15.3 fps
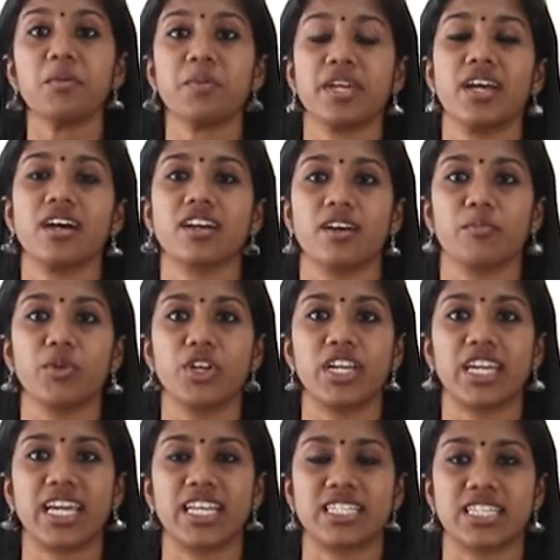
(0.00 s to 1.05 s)
we are
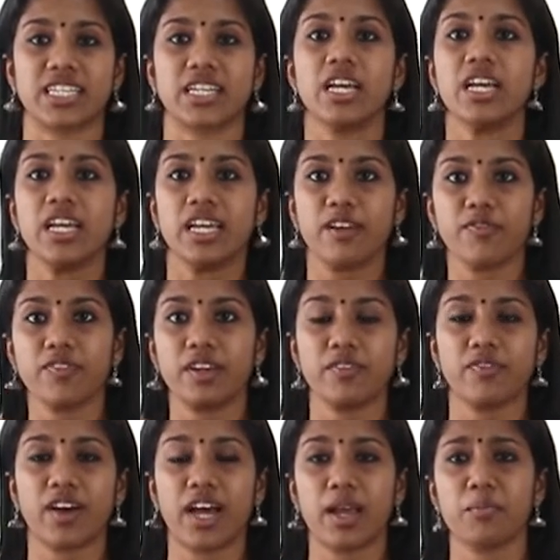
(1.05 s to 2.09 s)
communicating if
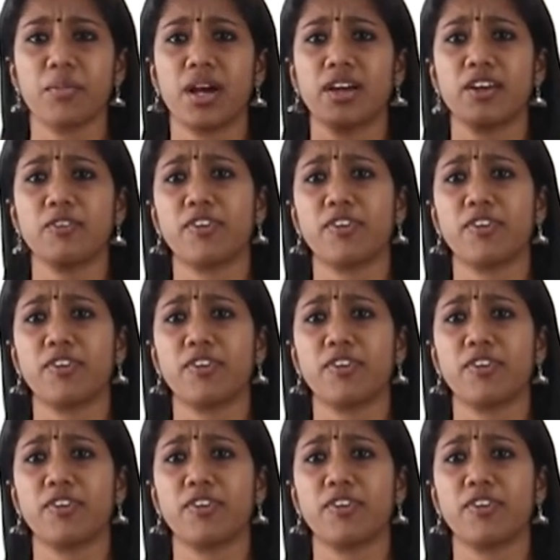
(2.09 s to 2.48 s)
if i'm uh,